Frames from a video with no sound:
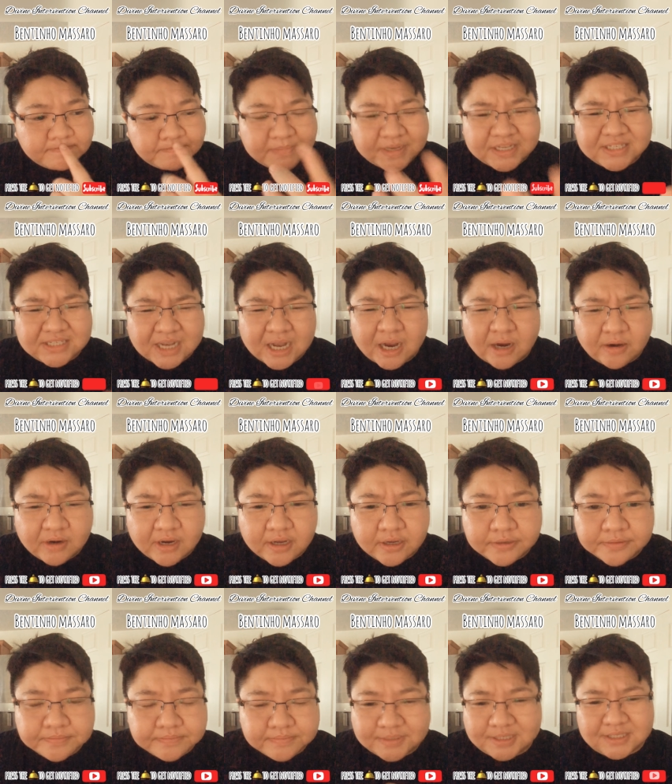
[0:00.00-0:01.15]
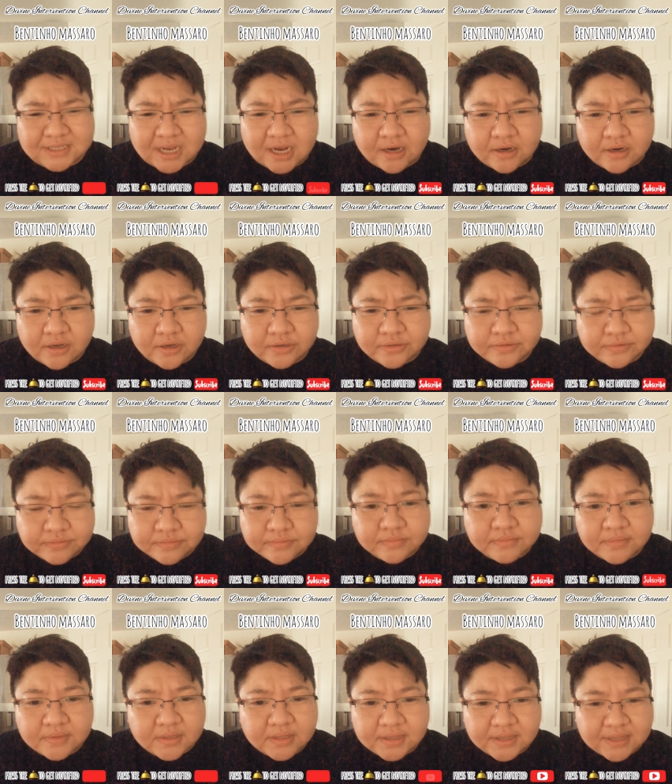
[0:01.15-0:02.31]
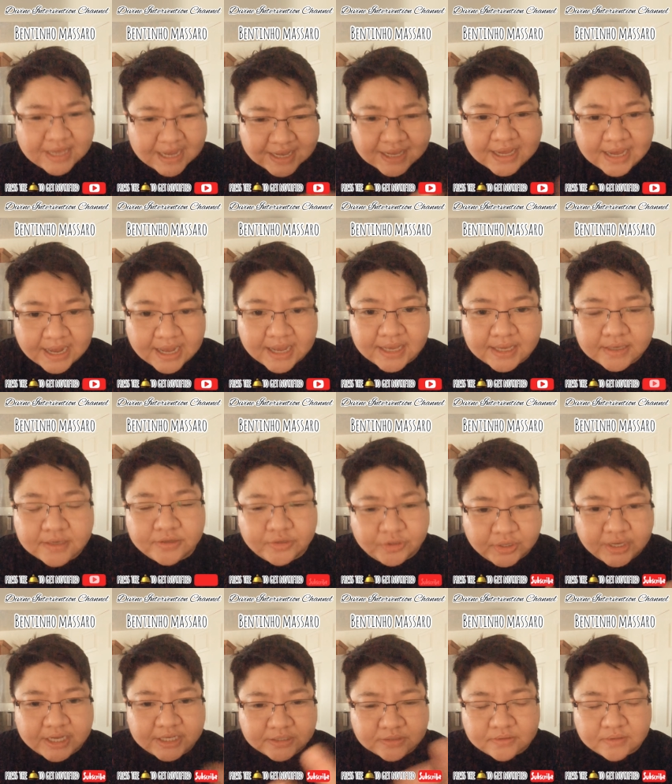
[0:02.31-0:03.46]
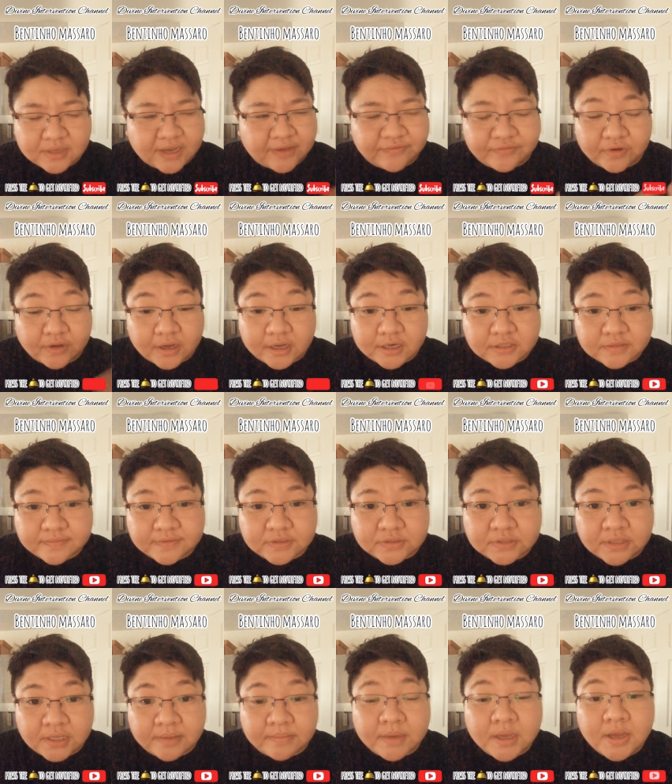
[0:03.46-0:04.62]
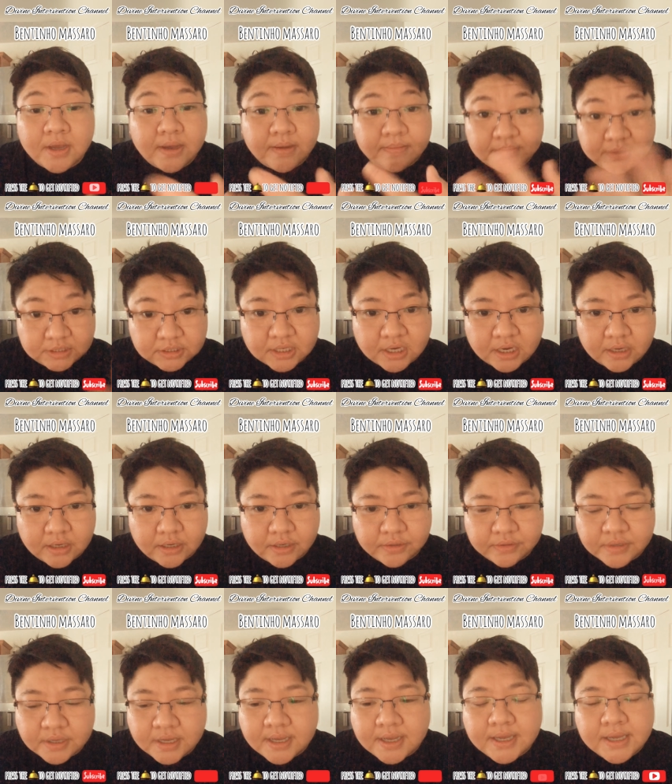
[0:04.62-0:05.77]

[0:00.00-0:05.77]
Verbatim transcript: Masara, Masaro, that guy, you guys, I forgot his first name, Masaro,